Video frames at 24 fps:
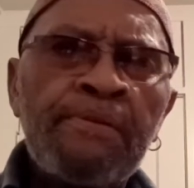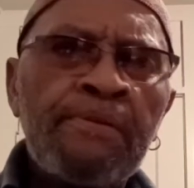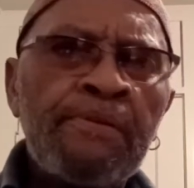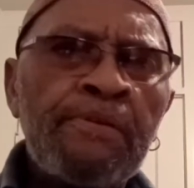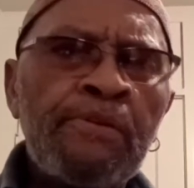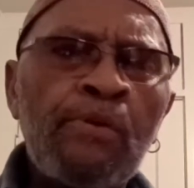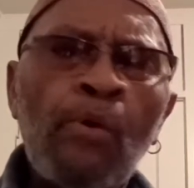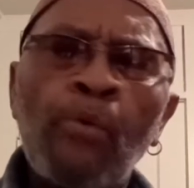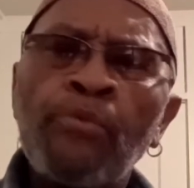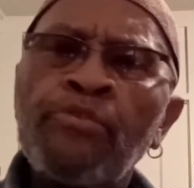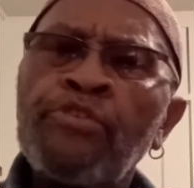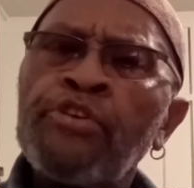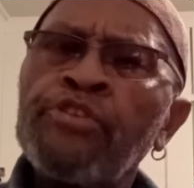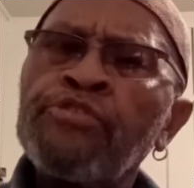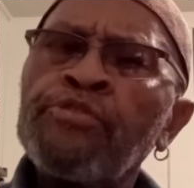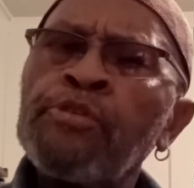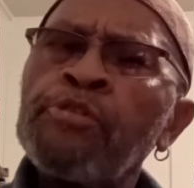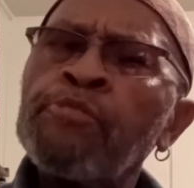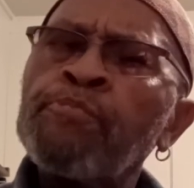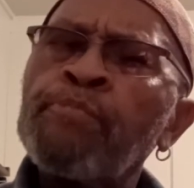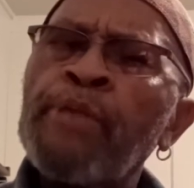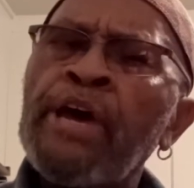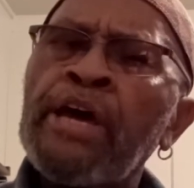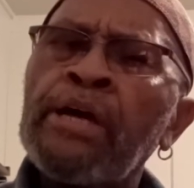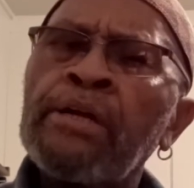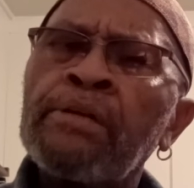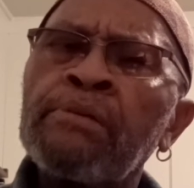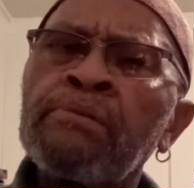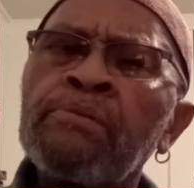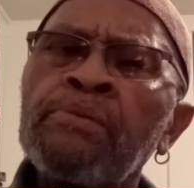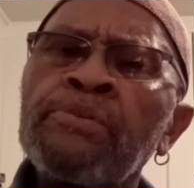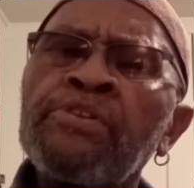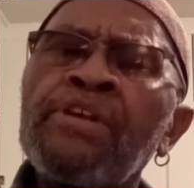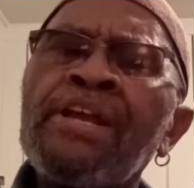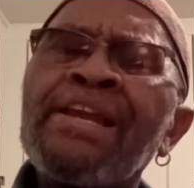No disrespect was